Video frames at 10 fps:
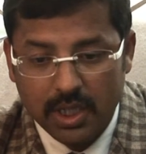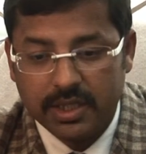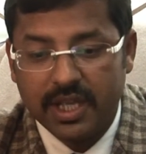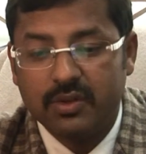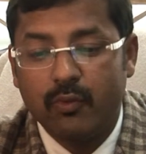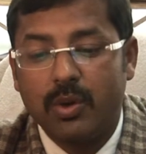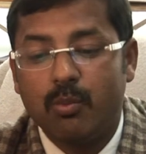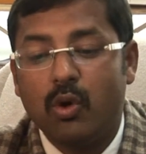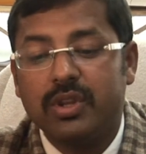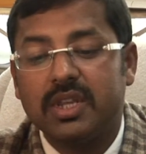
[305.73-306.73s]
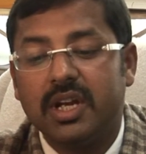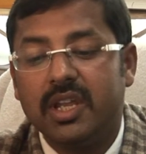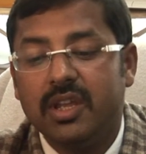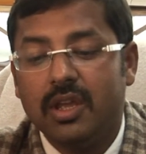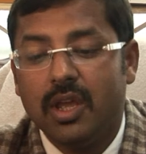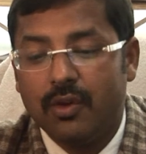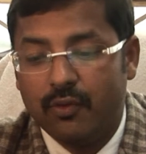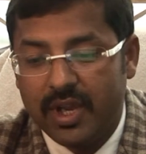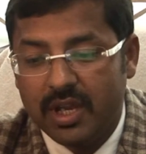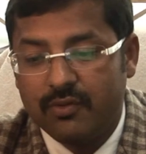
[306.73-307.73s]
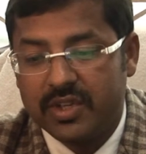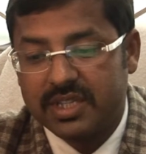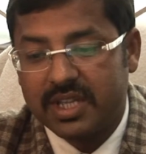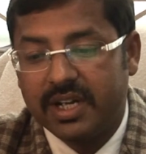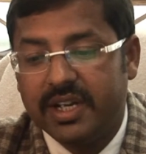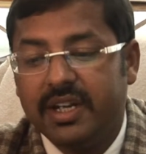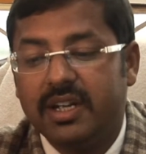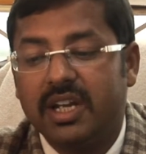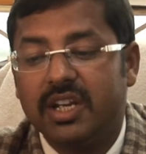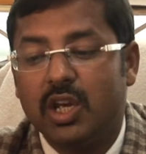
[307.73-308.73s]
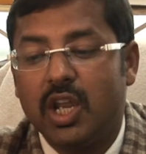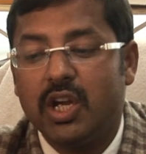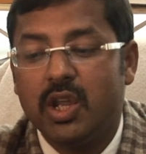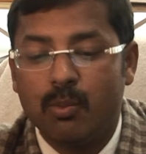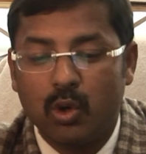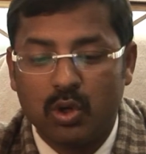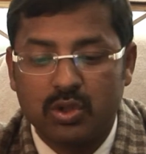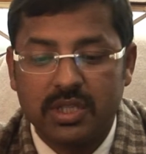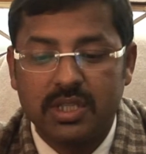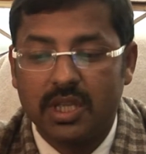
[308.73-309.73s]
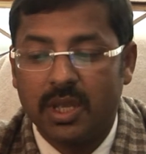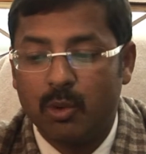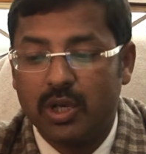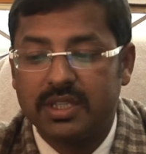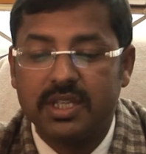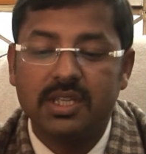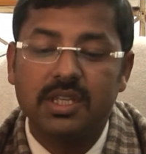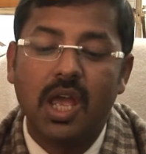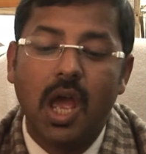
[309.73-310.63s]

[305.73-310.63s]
There is one more study where we studied the delayed hemolysis